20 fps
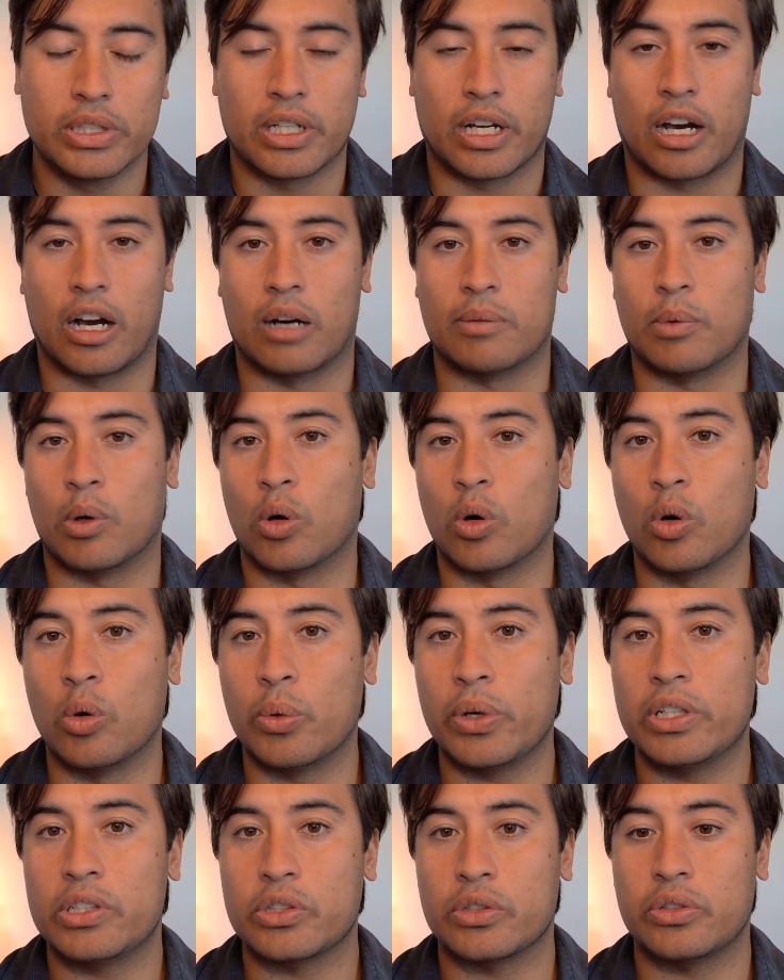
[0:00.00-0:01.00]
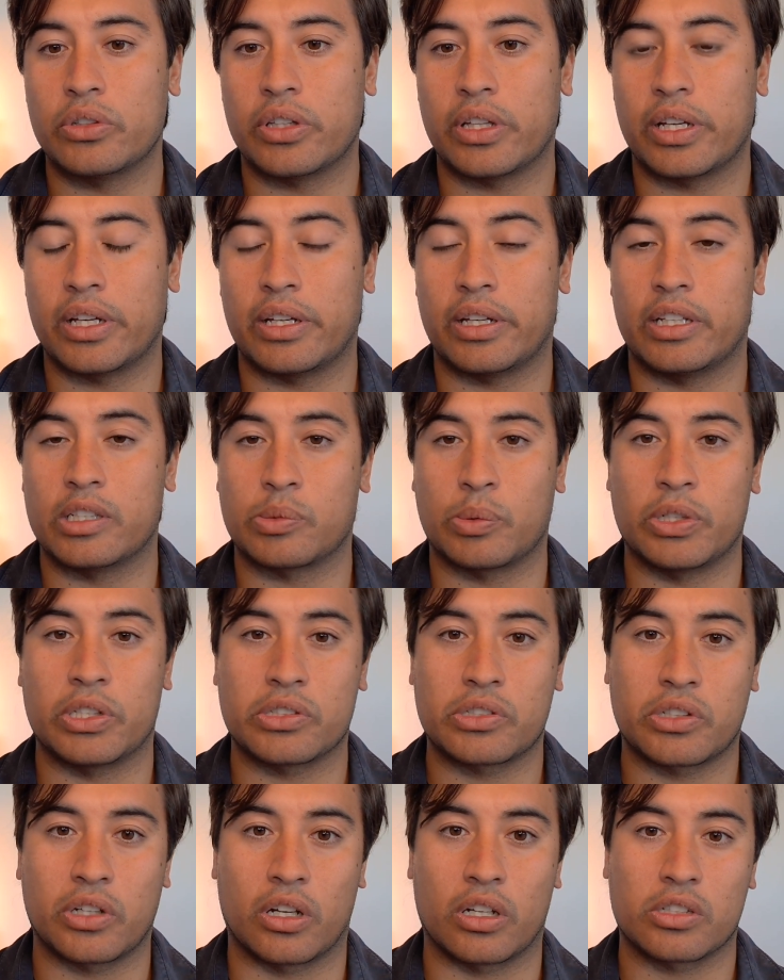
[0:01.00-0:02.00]
All we do there is we
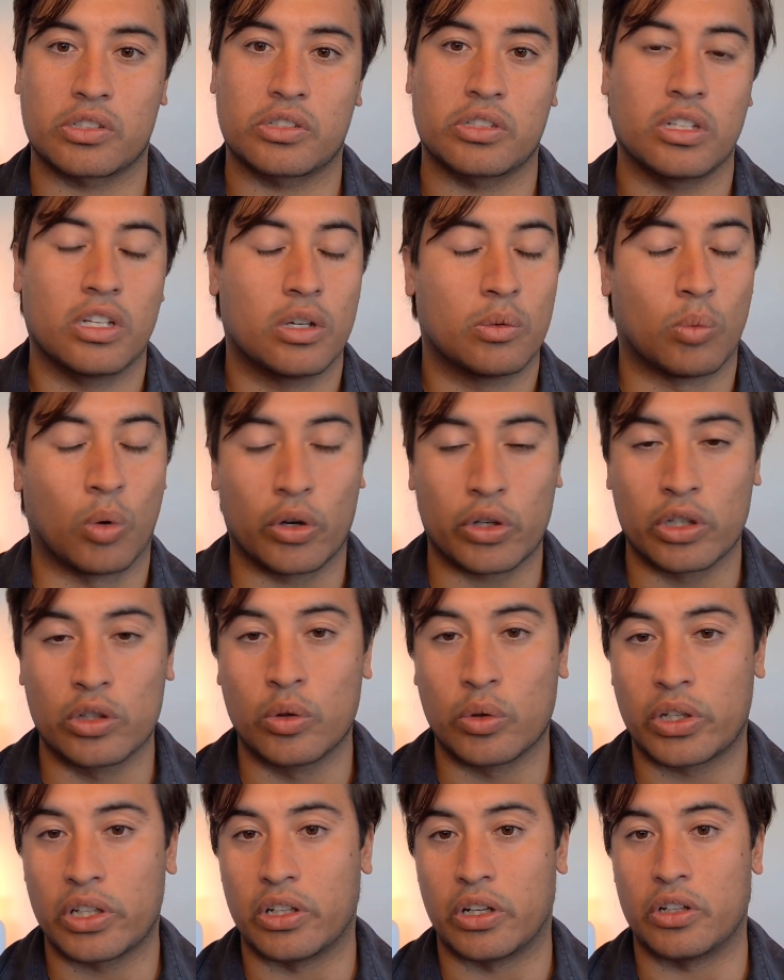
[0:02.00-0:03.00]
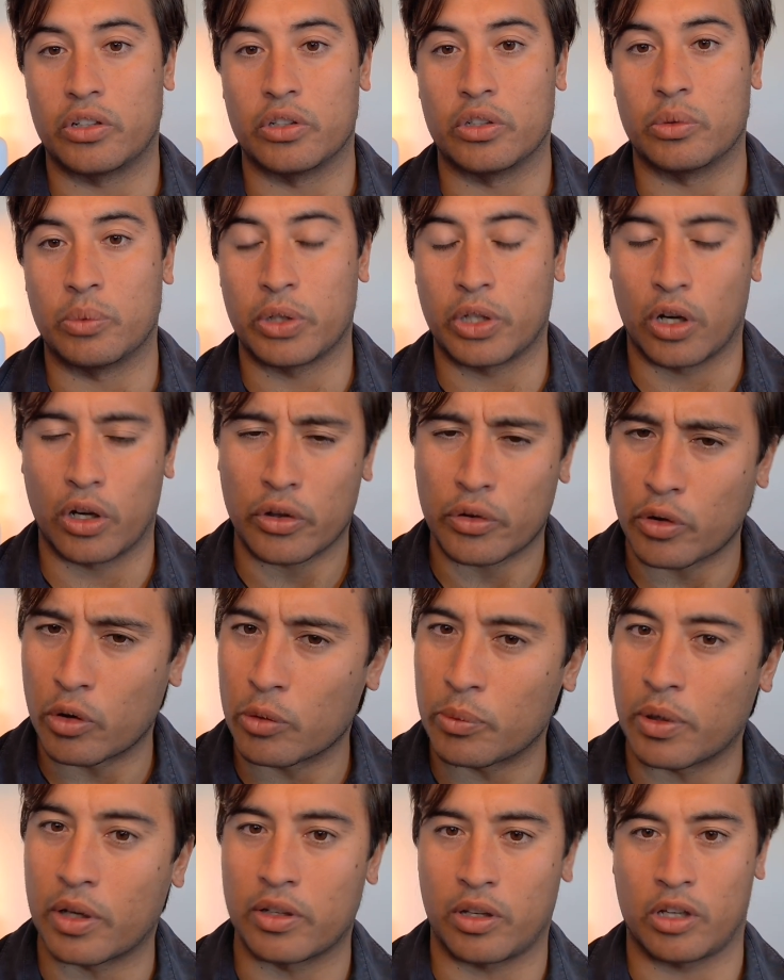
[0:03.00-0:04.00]
discuss what you're looking to do. We go through
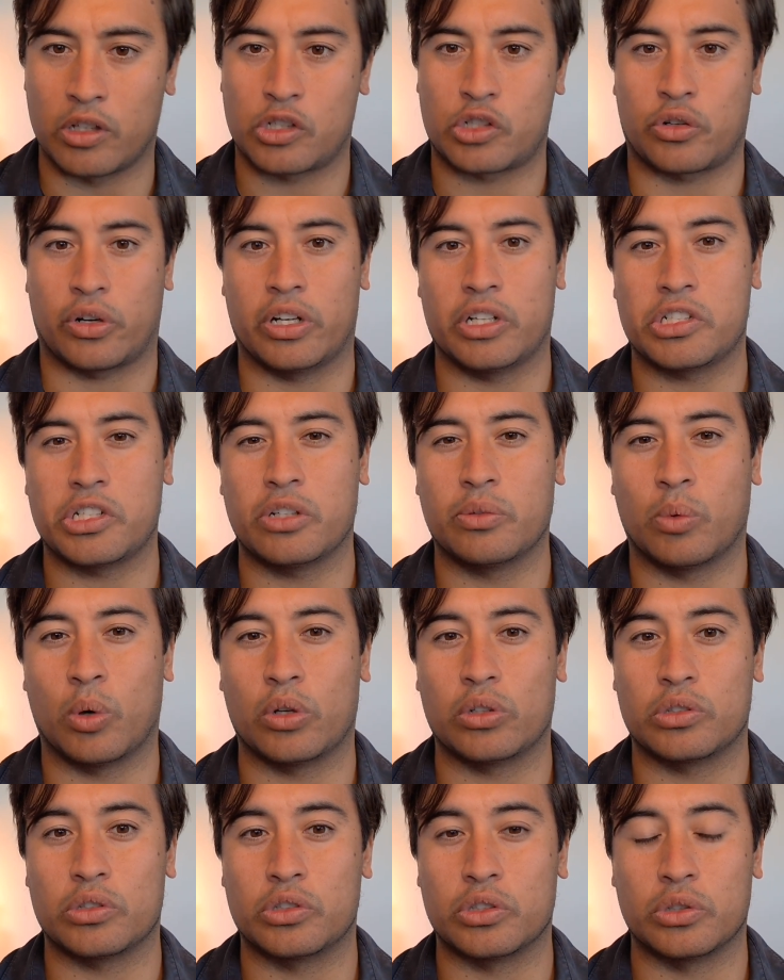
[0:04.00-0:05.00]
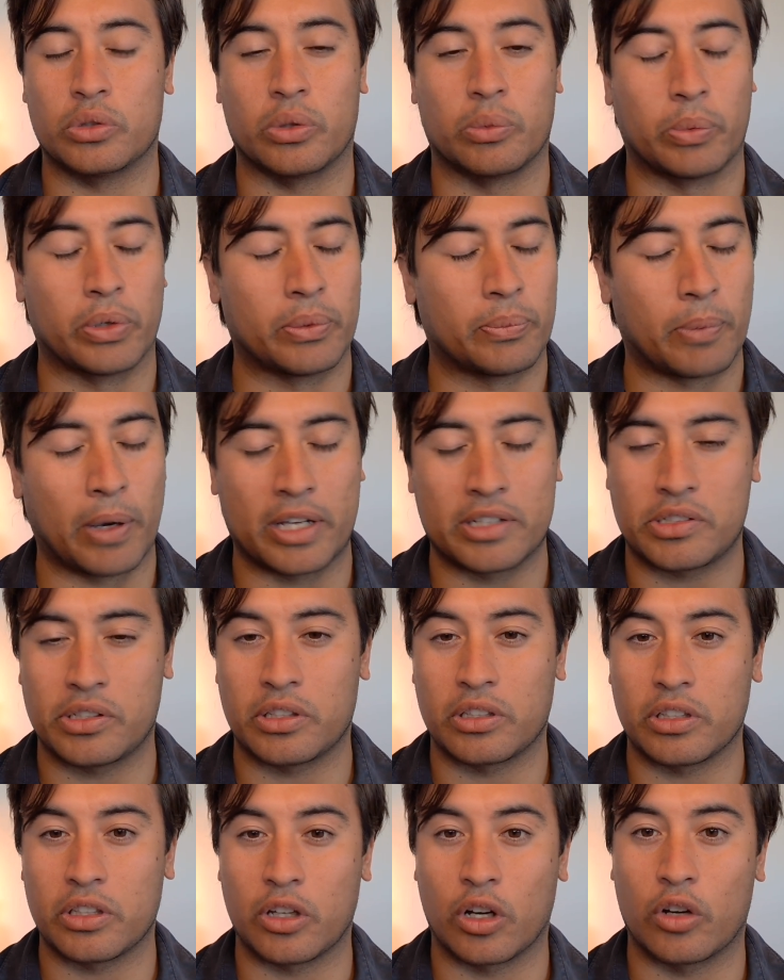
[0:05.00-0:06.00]
a strategy of what to do and we
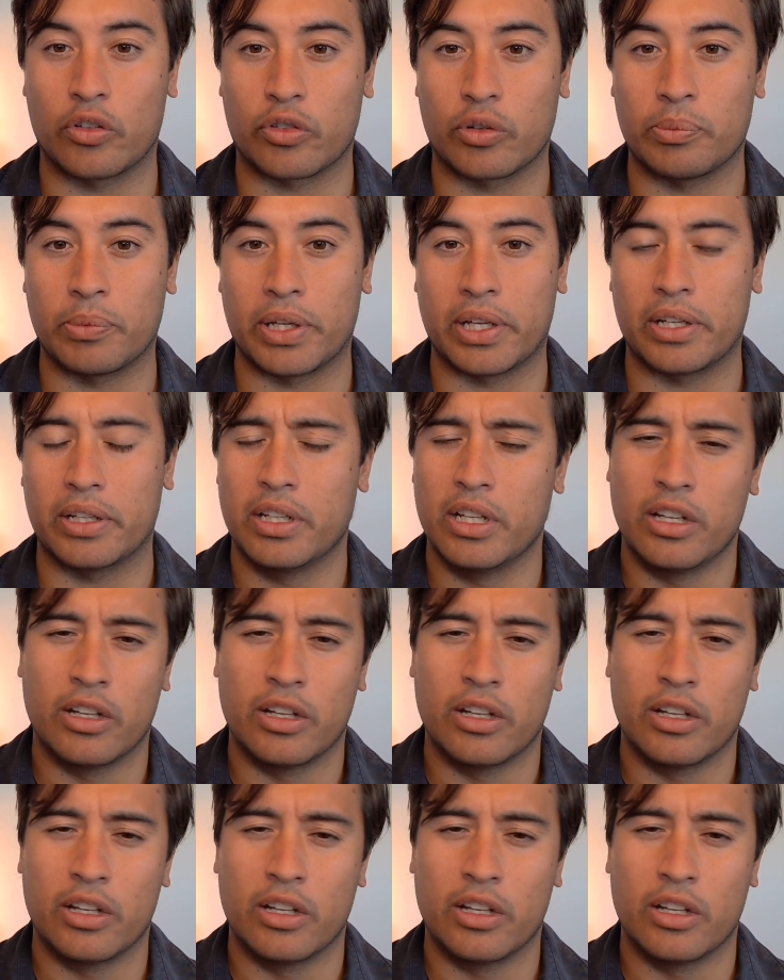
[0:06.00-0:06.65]
basically go from there.